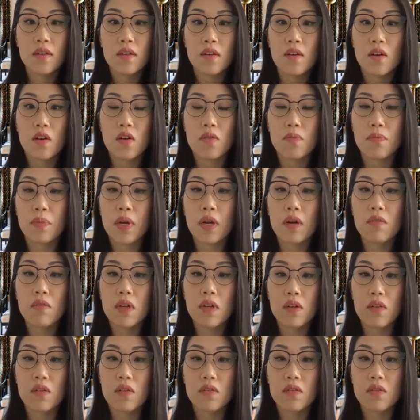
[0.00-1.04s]
or
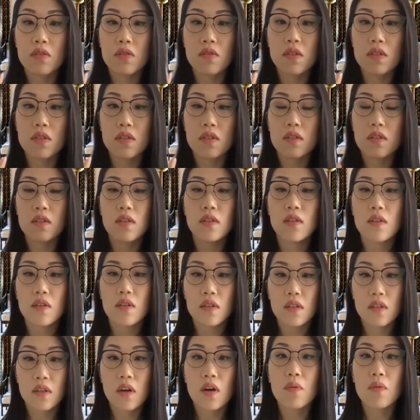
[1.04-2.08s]
barriers
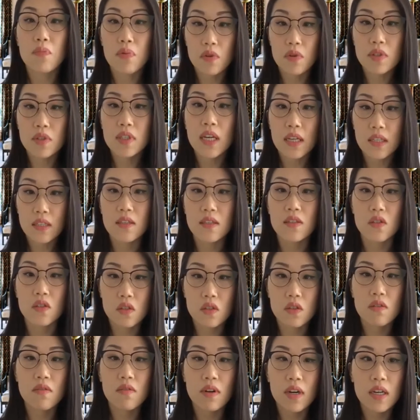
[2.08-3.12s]
protect us,
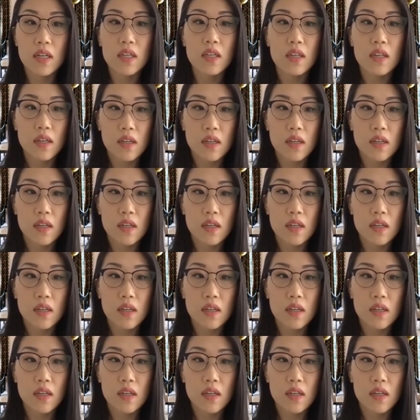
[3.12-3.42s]
correct?